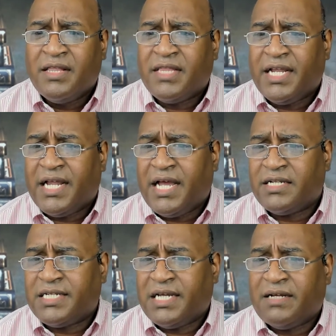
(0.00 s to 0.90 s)
they
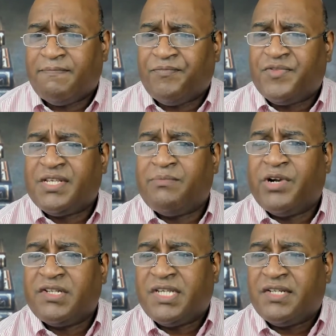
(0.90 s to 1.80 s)
got um,
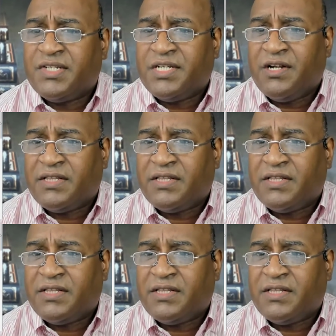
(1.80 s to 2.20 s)
somewhere it says in here,